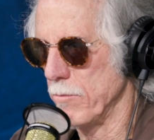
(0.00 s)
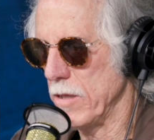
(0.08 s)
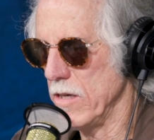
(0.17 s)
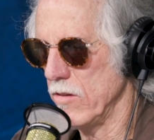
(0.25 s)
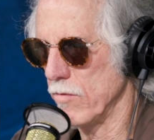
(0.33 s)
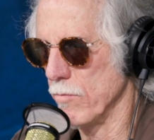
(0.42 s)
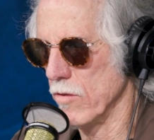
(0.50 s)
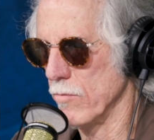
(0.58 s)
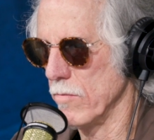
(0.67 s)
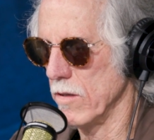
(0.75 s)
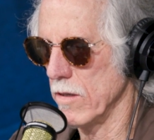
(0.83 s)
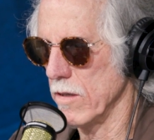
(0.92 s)
peace
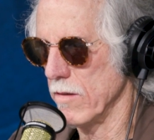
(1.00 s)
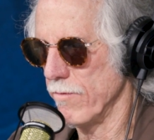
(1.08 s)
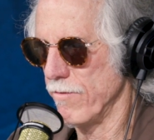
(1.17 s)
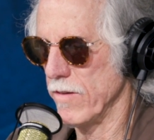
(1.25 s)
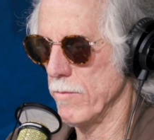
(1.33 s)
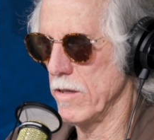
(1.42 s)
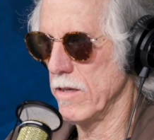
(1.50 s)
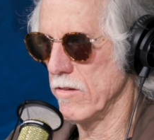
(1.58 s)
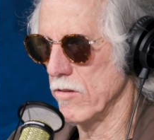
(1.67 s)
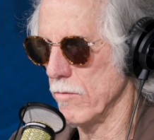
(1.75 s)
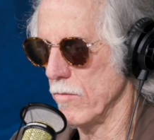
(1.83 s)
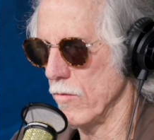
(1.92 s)
movement,
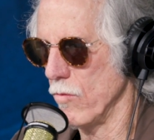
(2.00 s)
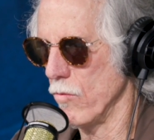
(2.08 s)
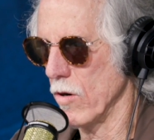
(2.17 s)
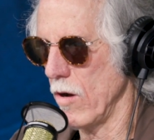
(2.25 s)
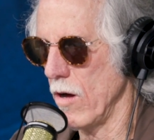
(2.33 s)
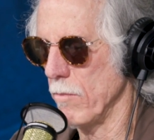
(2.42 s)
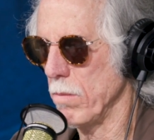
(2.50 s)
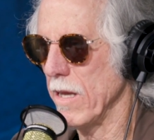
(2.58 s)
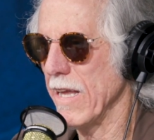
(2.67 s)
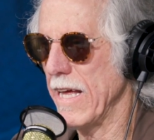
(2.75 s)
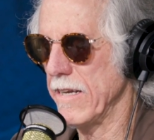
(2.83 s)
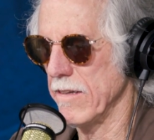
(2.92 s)
feminism were all
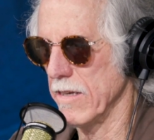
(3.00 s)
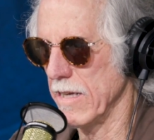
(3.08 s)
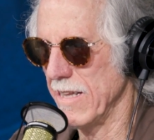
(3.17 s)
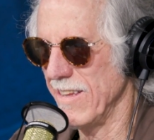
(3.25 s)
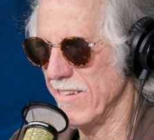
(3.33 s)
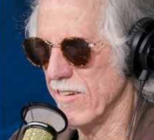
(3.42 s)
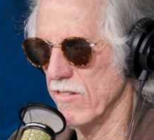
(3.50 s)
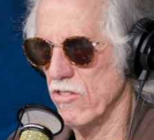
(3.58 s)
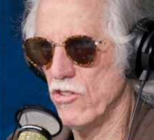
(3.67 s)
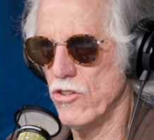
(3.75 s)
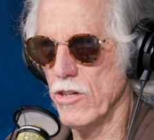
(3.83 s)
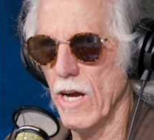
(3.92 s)
planted. And these are
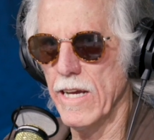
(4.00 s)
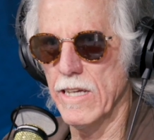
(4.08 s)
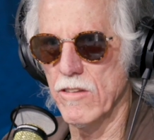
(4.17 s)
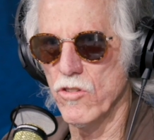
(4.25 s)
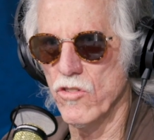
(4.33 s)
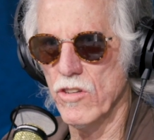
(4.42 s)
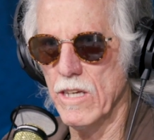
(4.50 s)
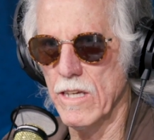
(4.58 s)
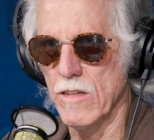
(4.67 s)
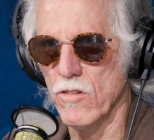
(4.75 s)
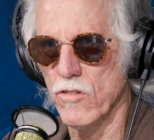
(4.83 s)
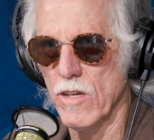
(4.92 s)
giant
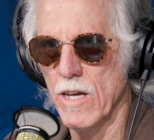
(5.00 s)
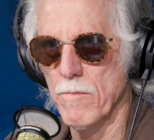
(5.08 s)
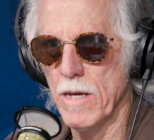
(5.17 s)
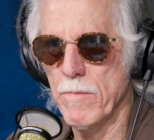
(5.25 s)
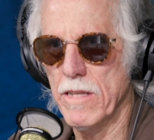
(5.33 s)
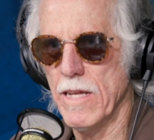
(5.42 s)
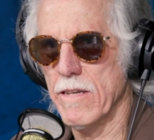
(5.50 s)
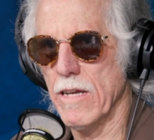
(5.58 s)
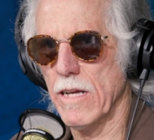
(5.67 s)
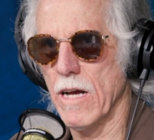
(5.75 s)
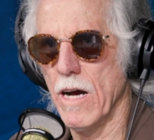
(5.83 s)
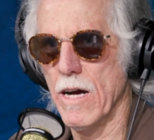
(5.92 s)
seeds. Maybe they
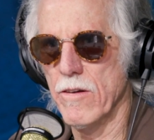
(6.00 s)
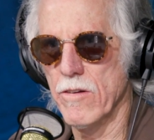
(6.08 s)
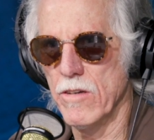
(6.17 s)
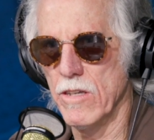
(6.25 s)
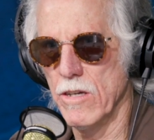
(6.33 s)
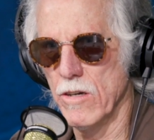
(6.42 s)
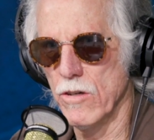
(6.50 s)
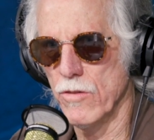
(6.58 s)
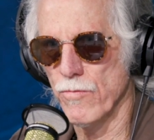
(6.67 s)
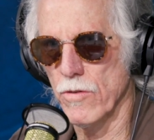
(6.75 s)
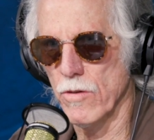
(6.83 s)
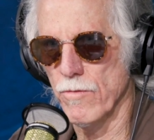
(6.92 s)
take 100
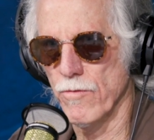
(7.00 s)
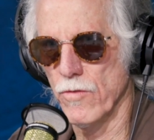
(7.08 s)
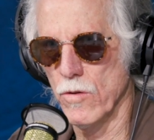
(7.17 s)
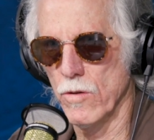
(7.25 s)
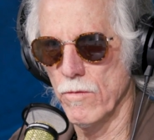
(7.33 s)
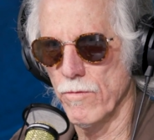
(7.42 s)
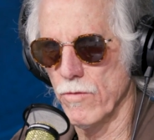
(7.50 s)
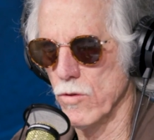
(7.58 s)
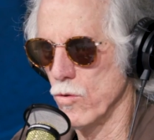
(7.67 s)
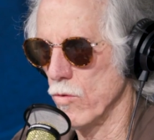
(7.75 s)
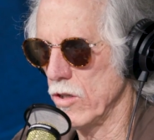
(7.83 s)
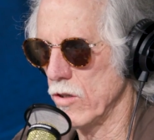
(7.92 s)
years for full
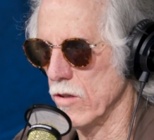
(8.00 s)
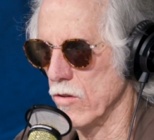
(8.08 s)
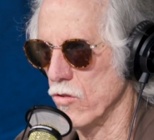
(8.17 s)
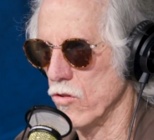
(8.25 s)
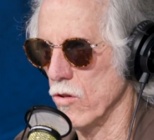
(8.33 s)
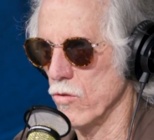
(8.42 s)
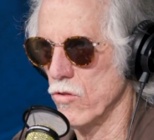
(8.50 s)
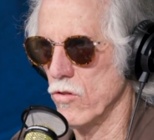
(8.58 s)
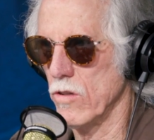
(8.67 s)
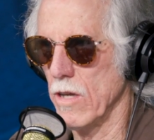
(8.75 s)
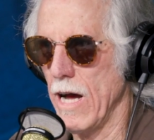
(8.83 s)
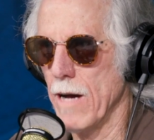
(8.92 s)
fruition. So
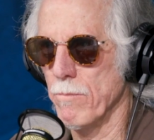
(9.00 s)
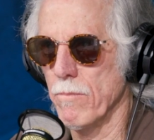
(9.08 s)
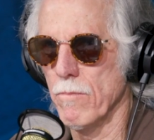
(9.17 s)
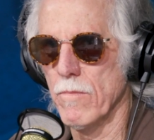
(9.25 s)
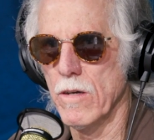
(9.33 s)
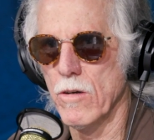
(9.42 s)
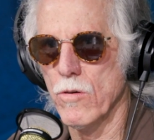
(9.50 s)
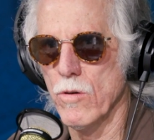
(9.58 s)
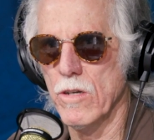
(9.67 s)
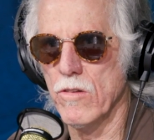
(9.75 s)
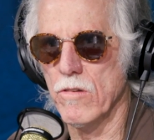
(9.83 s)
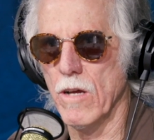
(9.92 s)
stop
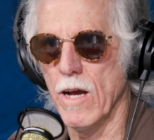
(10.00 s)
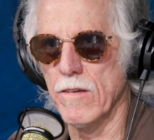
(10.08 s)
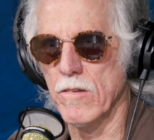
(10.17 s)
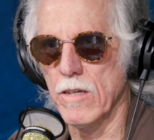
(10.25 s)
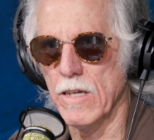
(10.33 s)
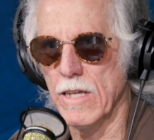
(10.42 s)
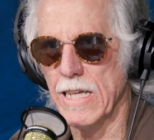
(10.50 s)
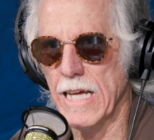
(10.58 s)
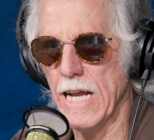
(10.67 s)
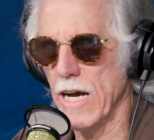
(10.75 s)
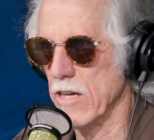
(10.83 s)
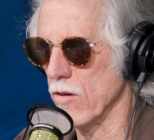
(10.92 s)
criticizing and
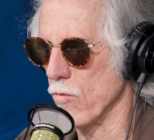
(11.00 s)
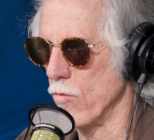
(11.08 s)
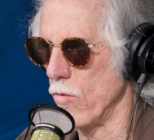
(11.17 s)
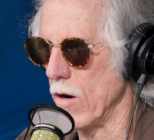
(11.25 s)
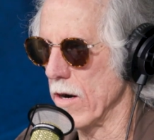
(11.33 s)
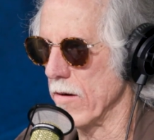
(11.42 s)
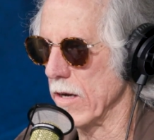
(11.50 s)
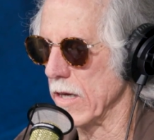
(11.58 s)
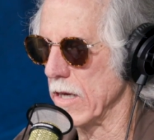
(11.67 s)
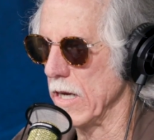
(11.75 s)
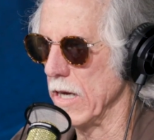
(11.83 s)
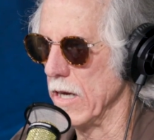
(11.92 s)
get out your
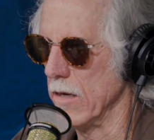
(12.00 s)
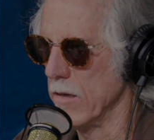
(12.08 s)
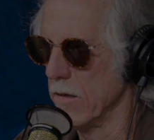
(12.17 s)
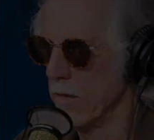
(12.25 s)
watering can.